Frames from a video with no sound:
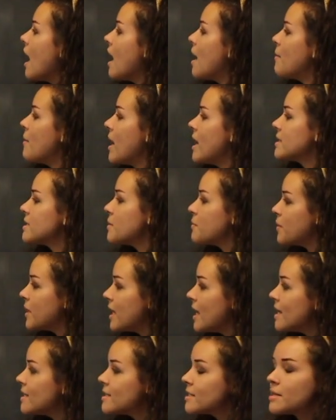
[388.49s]
has a
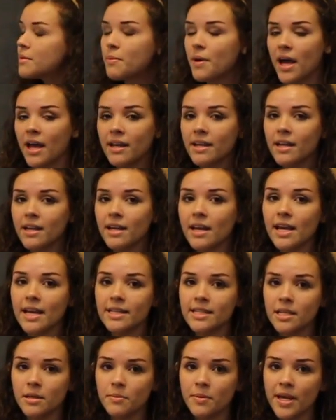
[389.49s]
pH-dependent
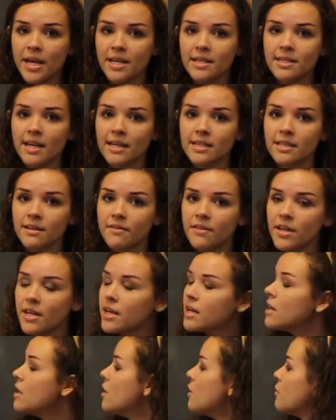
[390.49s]
ATPase
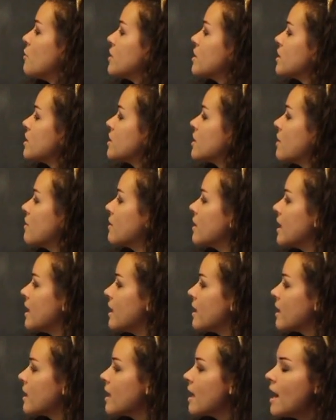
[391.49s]
activity, which is shown
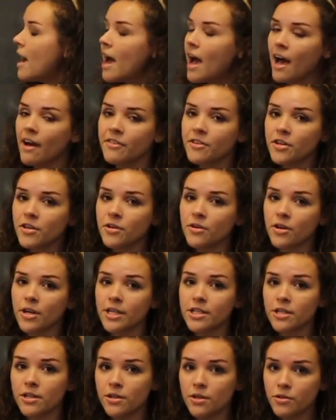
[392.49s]
here. After you
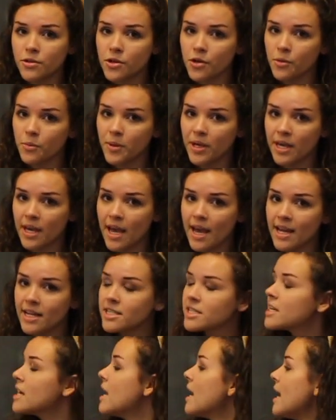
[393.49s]
reach a neutral
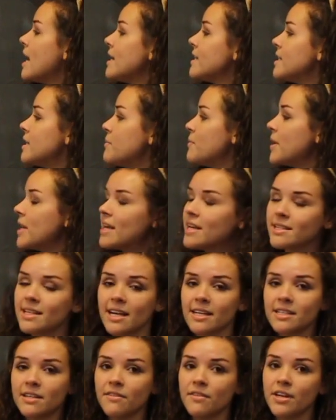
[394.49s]
pH, ATPase
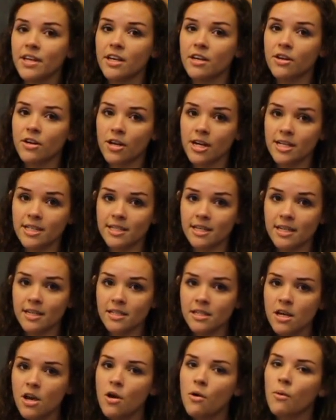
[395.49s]
activity
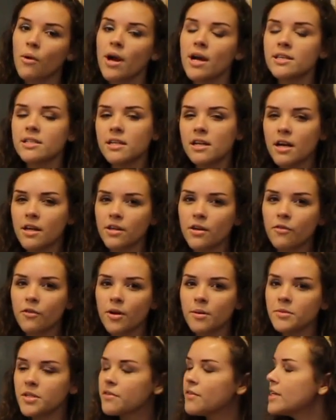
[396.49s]
increases, whereas in other
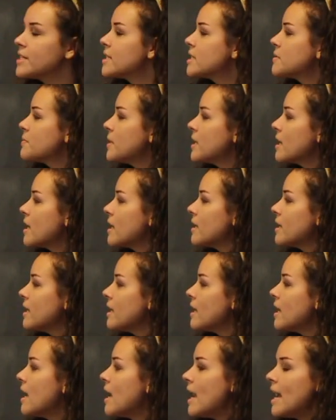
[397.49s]
forms of
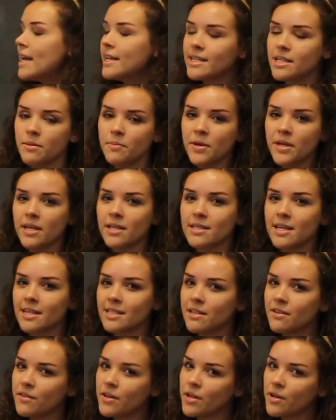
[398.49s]
HSP90, ATPase
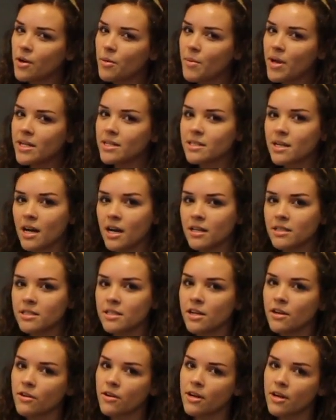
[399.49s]
activity remains
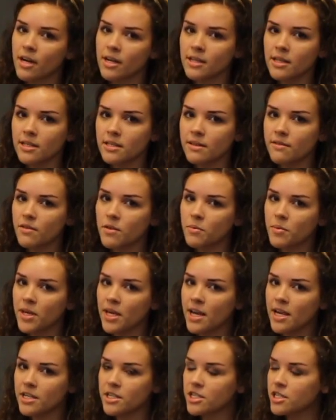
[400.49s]
constant regardless of the
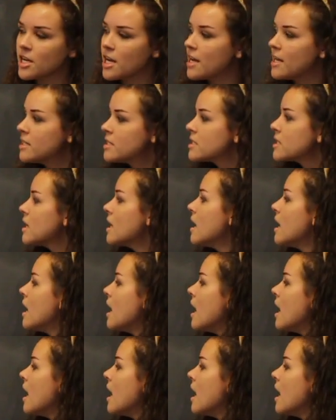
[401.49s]
pH change.